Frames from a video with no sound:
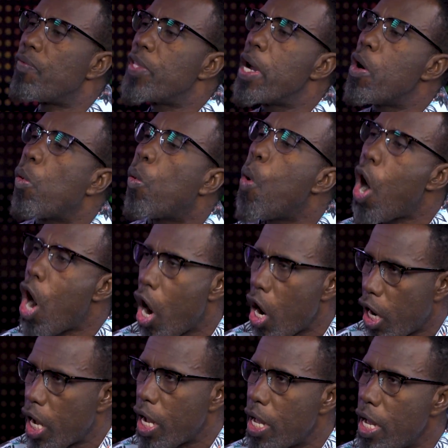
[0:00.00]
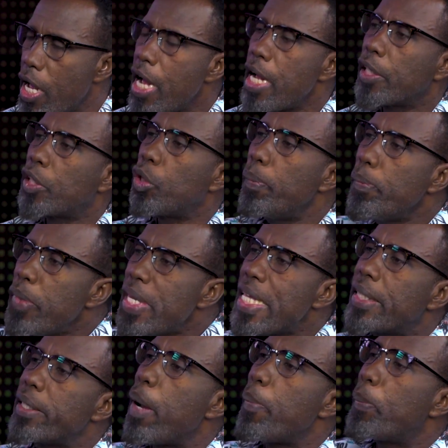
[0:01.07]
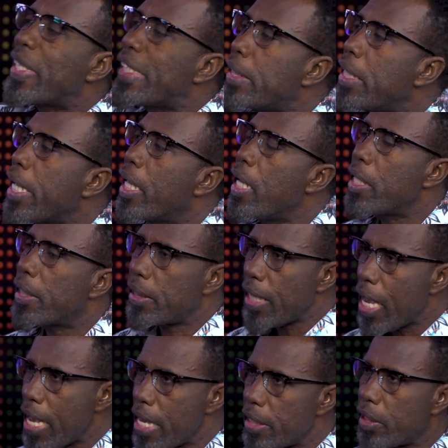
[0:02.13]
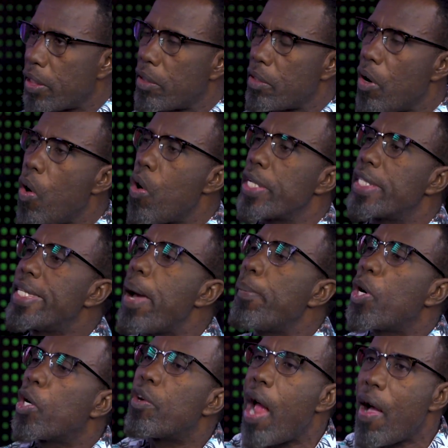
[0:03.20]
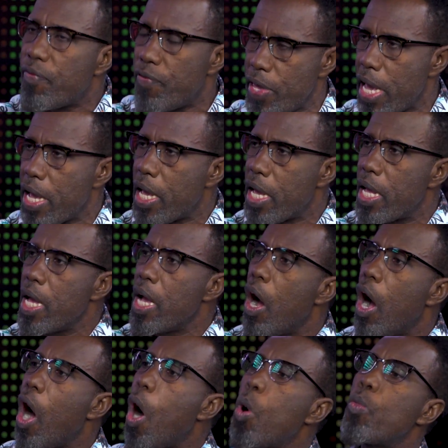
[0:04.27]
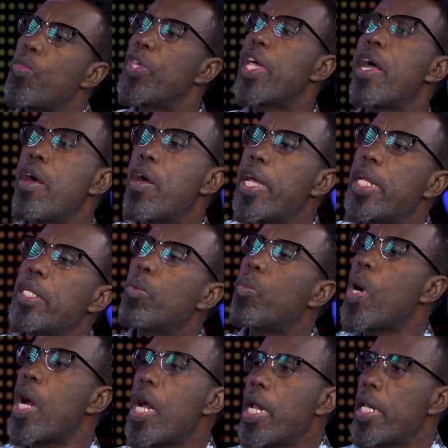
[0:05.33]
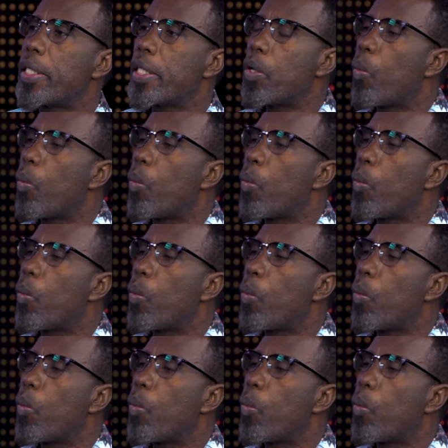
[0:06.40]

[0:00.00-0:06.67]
of their work to meet a particular taste or demographic out there in the world?